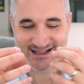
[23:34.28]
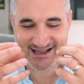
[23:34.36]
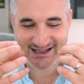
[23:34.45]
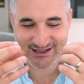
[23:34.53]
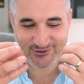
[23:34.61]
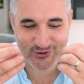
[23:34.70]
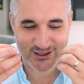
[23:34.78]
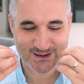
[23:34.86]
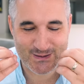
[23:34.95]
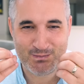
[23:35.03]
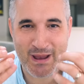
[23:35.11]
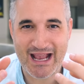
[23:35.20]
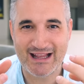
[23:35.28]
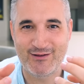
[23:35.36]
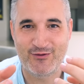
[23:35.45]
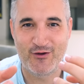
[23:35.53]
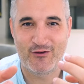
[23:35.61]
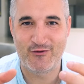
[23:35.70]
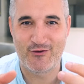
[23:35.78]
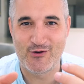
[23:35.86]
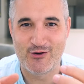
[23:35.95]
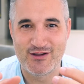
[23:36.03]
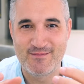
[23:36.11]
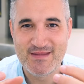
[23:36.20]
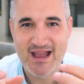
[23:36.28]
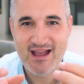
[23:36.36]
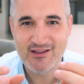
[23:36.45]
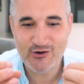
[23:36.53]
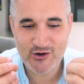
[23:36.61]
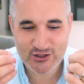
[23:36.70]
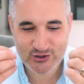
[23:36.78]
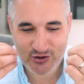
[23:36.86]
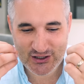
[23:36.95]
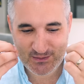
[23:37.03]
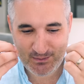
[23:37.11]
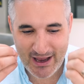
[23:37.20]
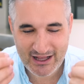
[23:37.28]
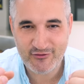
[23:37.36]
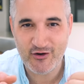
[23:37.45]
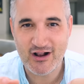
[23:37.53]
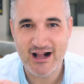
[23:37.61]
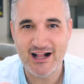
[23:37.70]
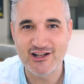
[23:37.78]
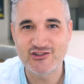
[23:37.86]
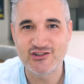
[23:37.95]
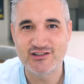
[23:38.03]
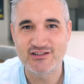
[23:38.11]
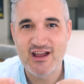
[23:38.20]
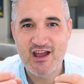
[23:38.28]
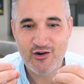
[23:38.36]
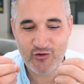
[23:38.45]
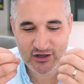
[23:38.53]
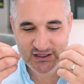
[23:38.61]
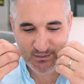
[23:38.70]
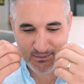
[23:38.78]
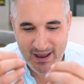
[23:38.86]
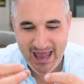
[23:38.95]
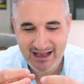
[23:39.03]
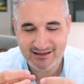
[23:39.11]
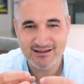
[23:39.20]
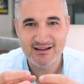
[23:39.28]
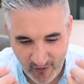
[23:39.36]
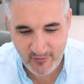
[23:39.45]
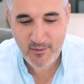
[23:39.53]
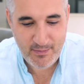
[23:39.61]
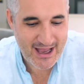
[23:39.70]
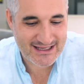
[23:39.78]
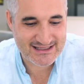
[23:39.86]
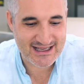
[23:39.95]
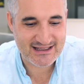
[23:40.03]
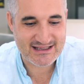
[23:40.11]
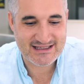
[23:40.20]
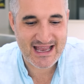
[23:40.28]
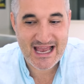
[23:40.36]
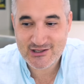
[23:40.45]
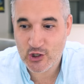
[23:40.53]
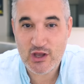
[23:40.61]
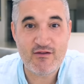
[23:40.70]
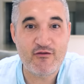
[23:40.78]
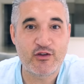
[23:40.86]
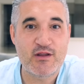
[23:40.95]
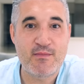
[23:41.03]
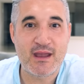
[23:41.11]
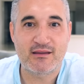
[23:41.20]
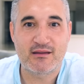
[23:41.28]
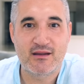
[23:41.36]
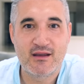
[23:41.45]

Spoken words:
There's respect for food. There is respect for cultures. Respect for the pasta in this case, or even for the meat.